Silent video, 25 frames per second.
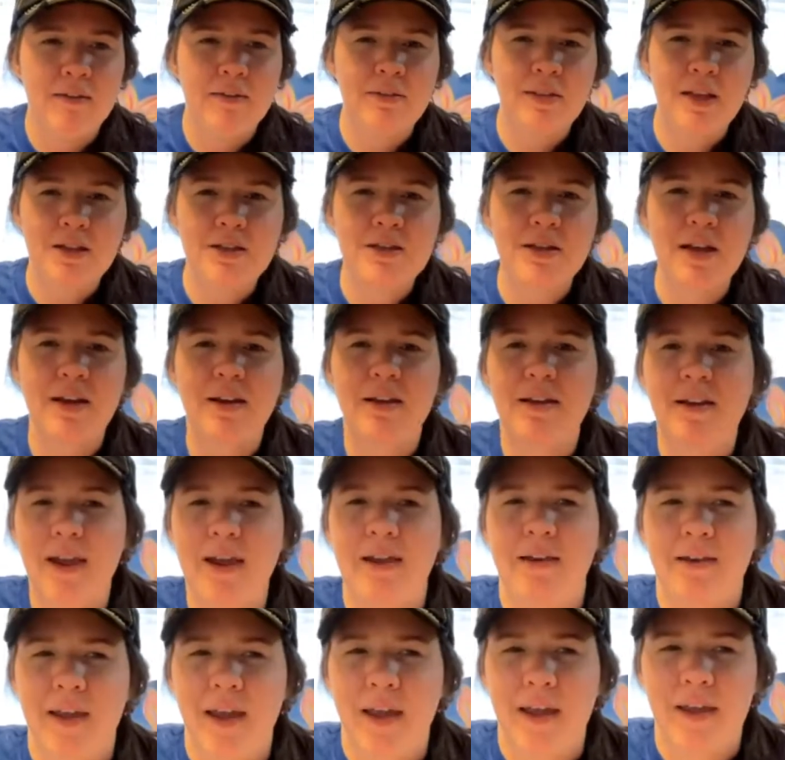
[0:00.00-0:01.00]
That's not a
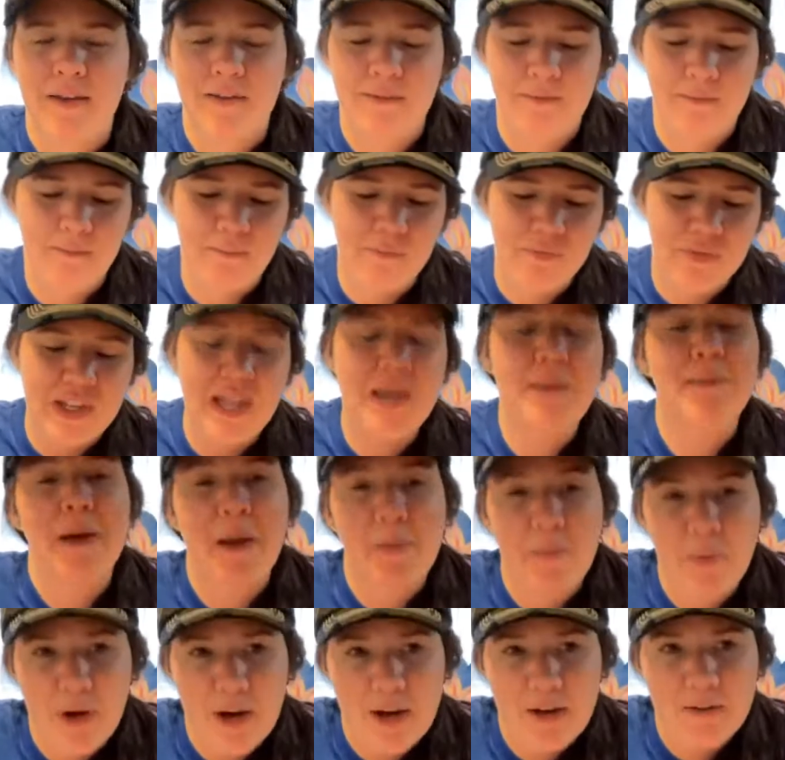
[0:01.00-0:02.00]
date in
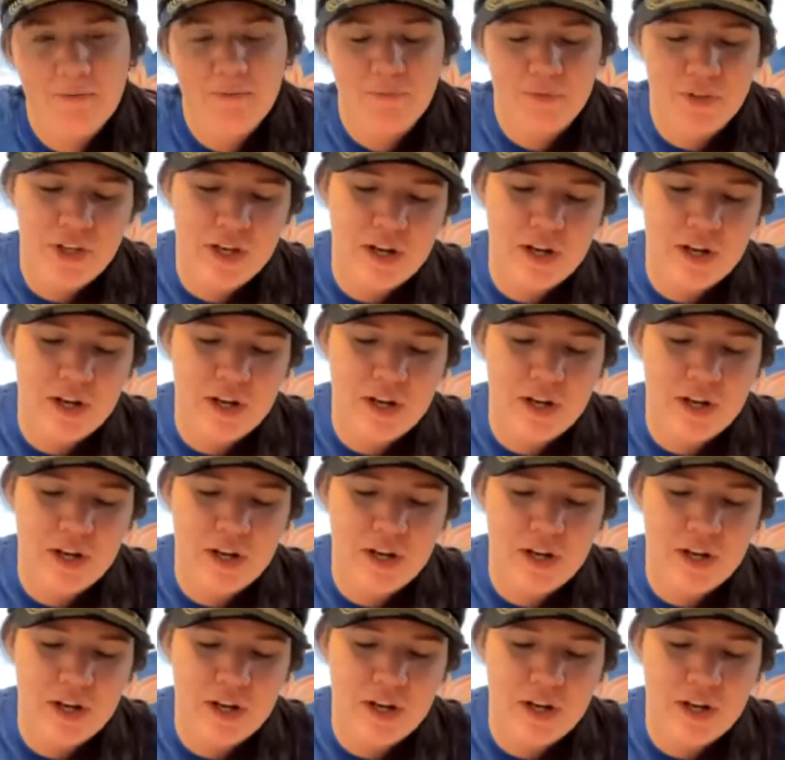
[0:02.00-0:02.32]
my brain.